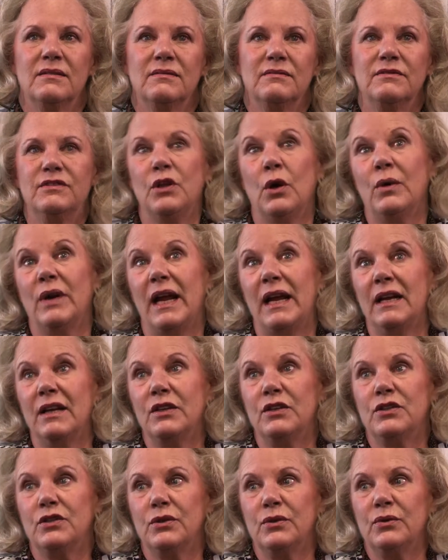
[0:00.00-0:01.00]

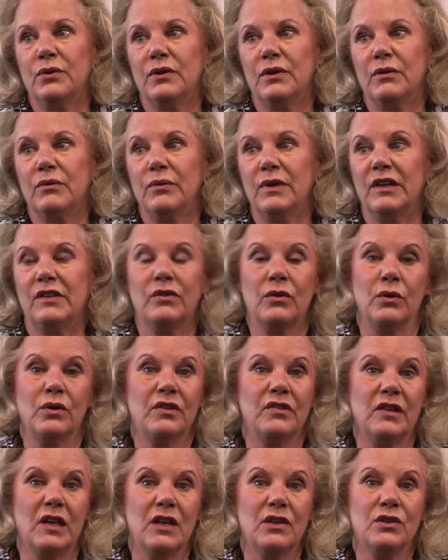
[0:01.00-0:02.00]
donated to the
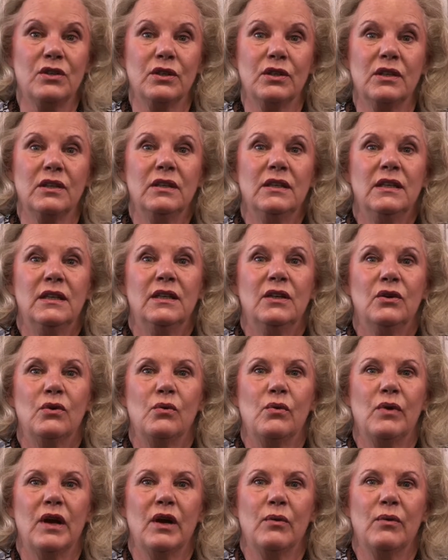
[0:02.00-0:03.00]
resource center
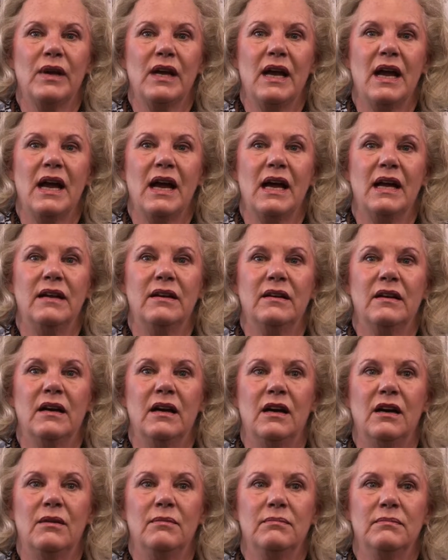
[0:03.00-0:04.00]
where we had,
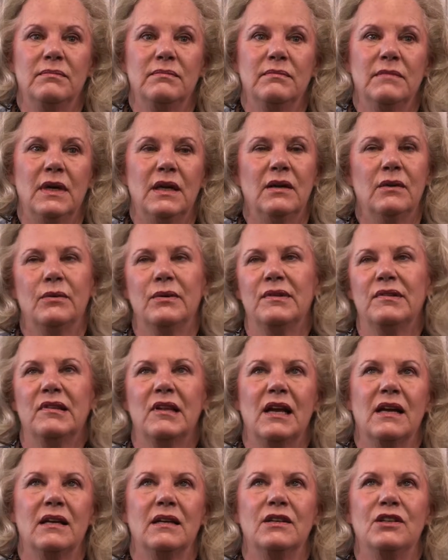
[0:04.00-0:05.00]
it was
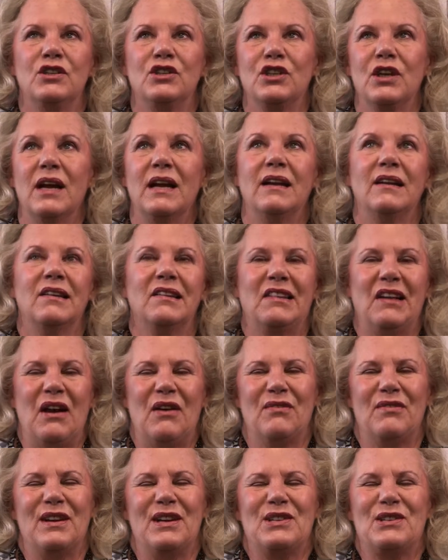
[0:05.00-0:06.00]
like a giant
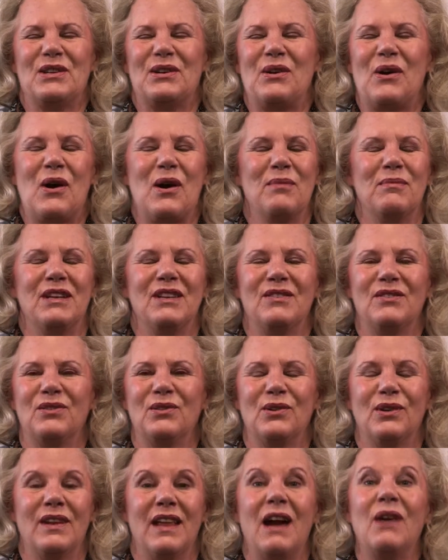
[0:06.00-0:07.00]
Salvation Army
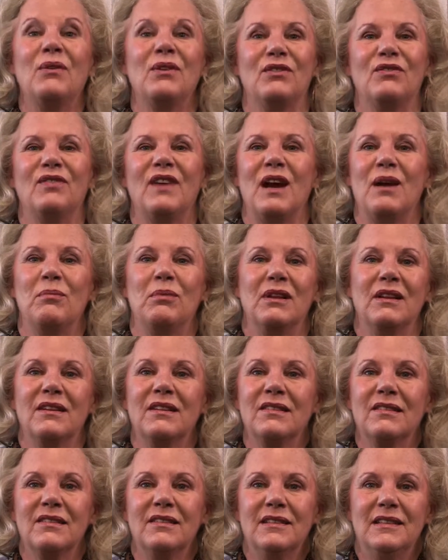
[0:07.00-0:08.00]
store. That was
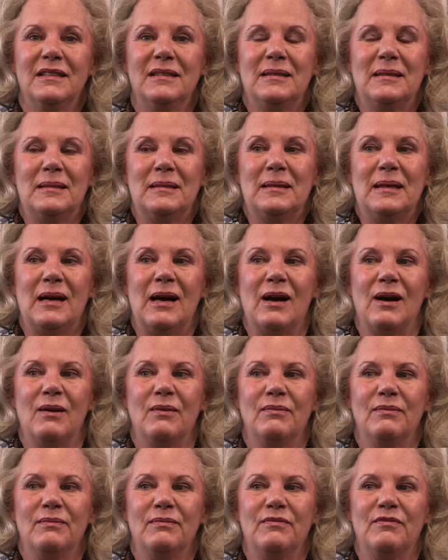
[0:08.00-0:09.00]
fabulous.
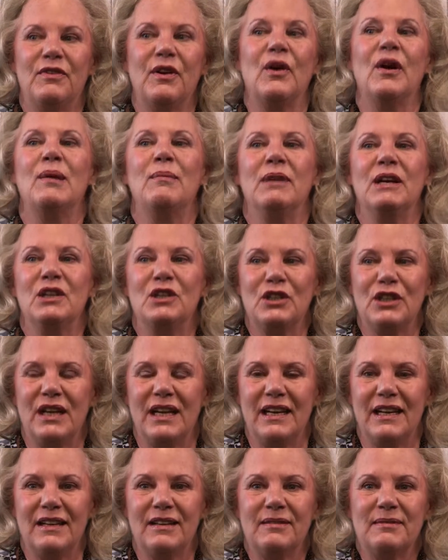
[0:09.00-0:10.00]
Very much
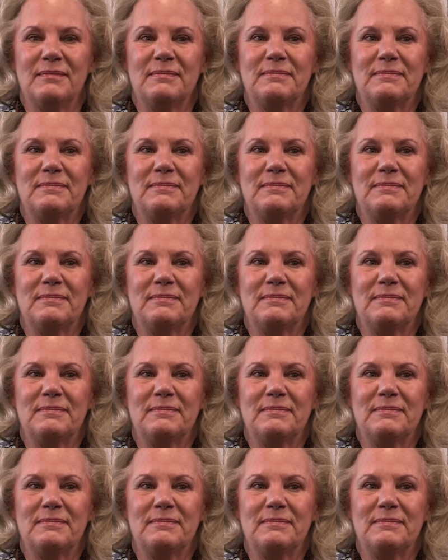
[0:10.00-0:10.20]
needed.